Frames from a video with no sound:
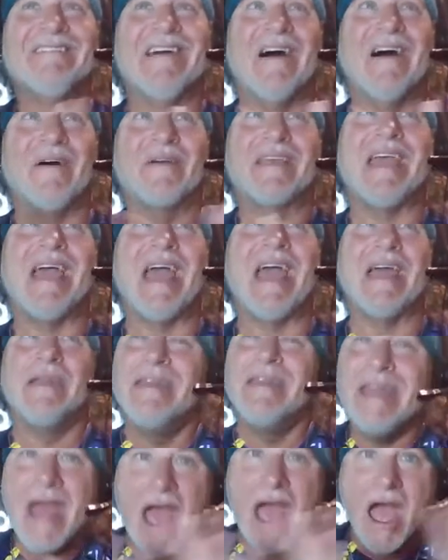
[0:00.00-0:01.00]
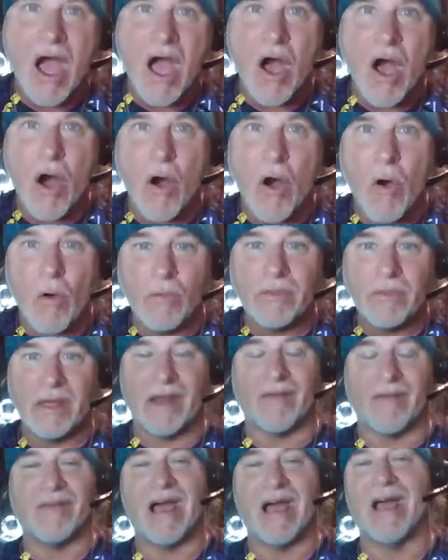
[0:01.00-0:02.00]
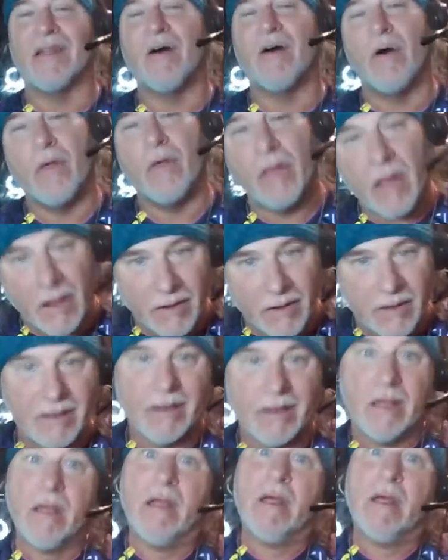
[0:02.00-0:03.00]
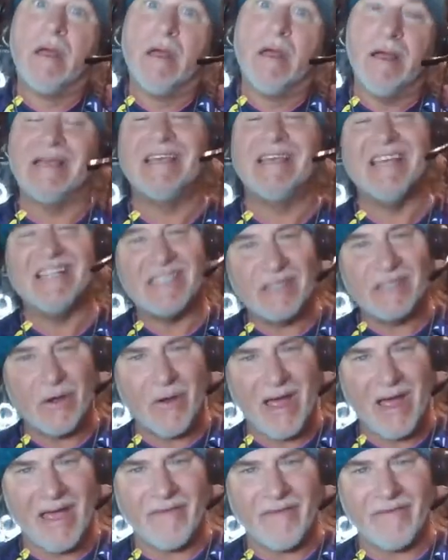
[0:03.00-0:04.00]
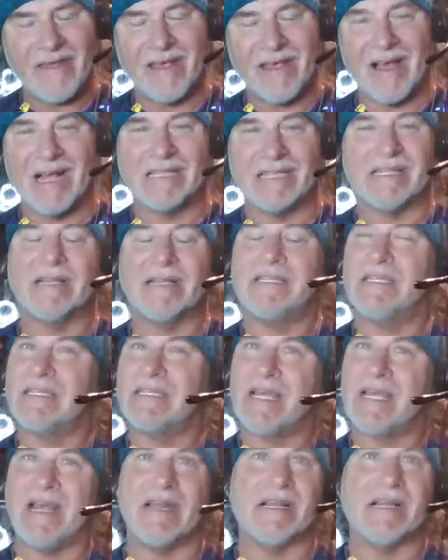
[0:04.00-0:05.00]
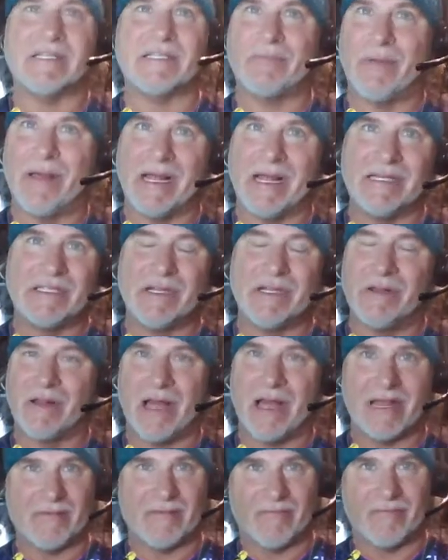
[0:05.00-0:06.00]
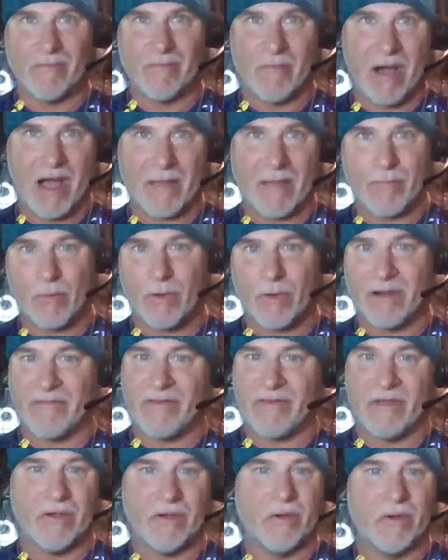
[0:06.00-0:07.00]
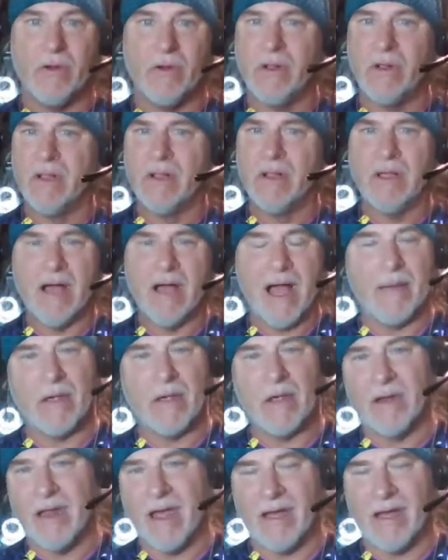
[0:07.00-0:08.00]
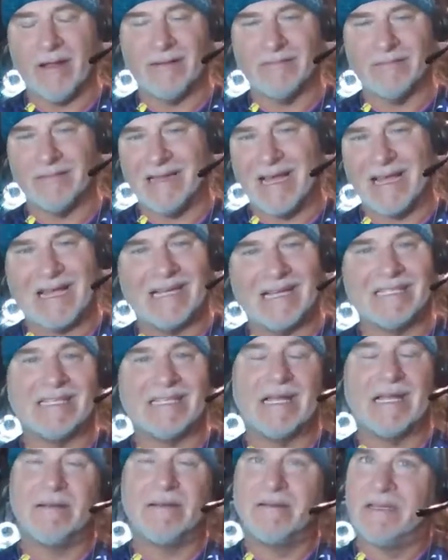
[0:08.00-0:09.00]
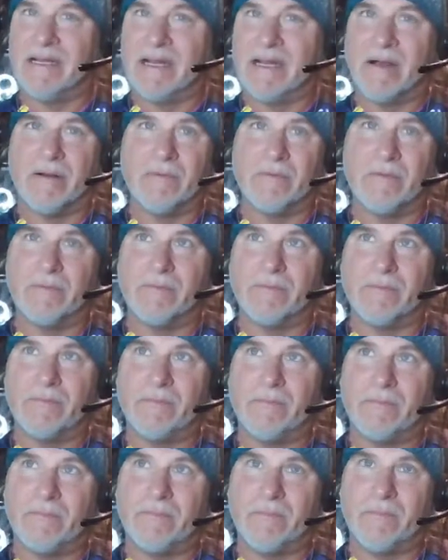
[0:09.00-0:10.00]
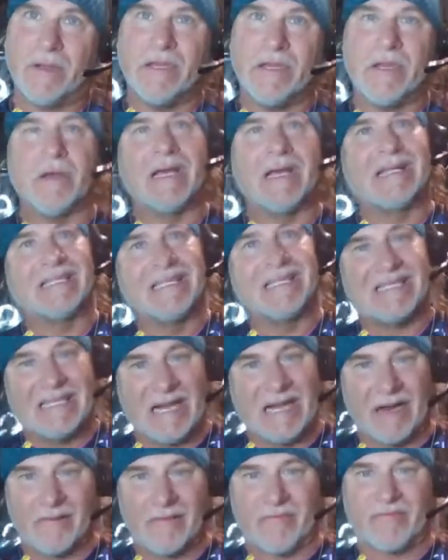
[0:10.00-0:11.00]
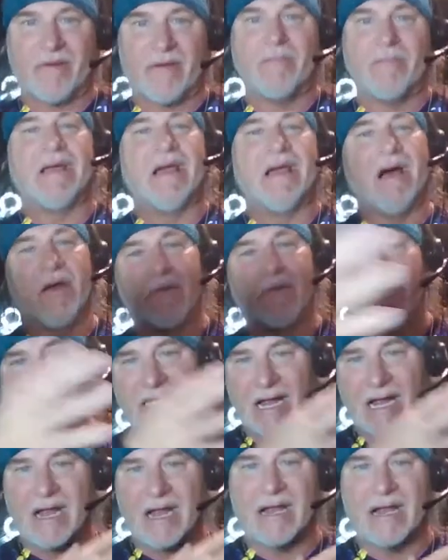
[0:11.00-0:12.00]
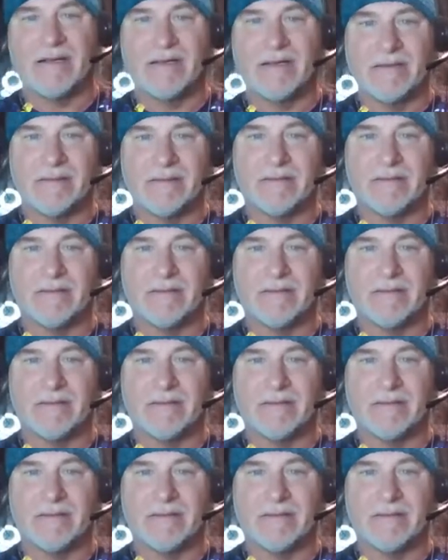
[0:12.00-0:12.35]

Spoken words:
Okay, now that I've got all that, it gets so heavy, guys. I just can't explain to you, like, from my point of view. I mean, like I said, you know, when you get to see it from the other side